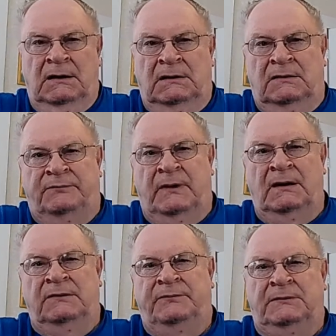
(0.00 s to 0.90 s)
And then
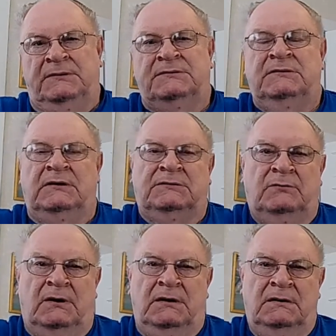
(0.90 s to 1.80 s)
finally in '56,
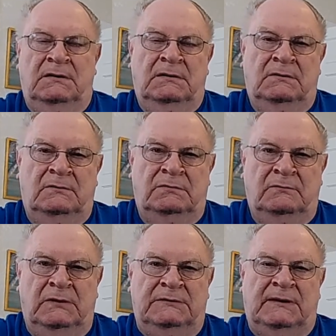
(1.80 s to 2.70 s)
we
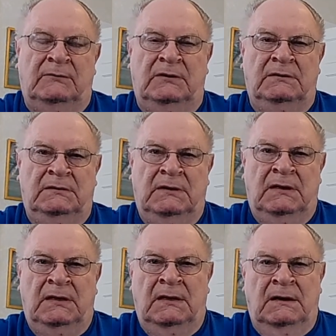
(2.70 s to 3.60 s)
was able to,
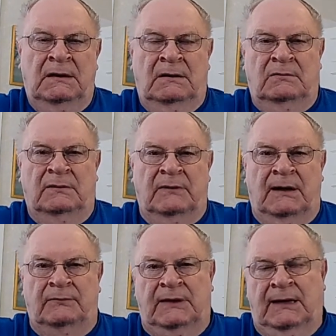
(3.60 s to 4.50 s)
my
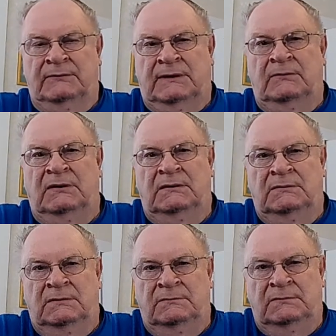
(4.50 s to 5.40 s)
mom and dad was able to
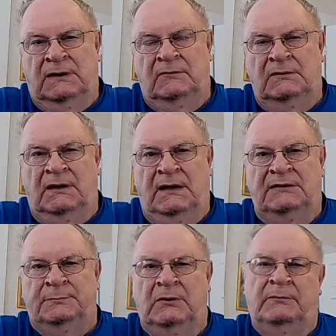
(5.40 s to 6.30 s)
have a little
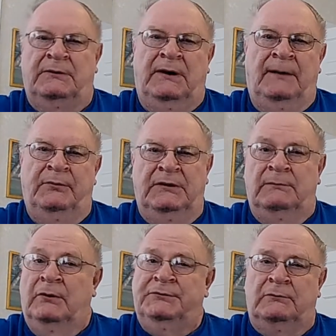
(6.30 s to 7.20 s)
house built. My grandpa did
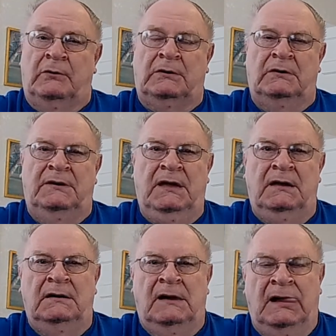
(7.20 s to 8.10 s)
most of the work on
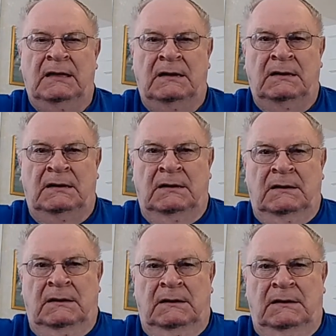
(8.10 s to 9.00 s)
that.
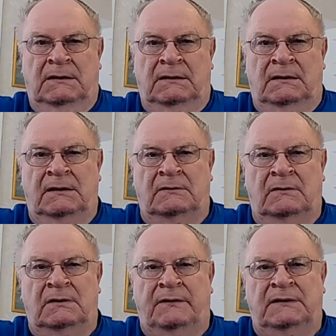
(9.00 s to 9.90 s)
And then later
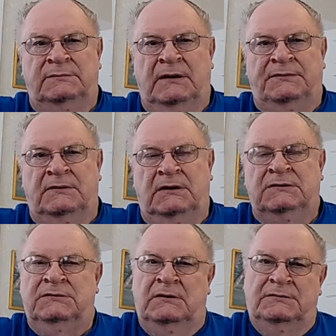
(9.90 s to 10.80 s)
on, I think about the
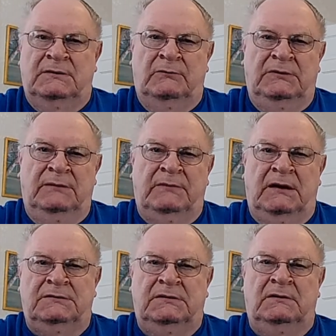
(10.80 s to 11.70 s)
next year or something, we did
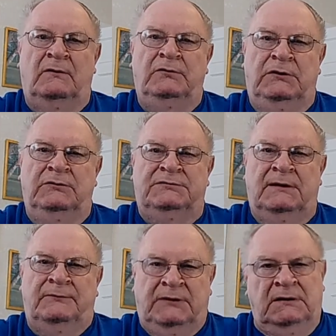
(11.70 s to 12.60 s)
manage to get an old used
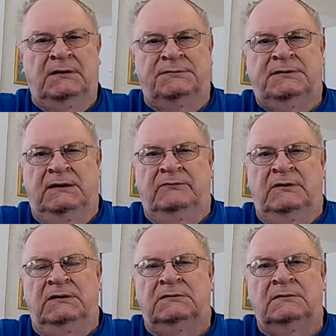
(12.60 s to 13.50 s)
17-inch
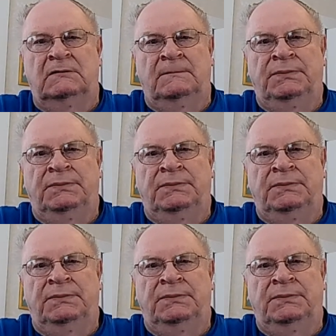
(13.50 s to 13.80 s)
TV. So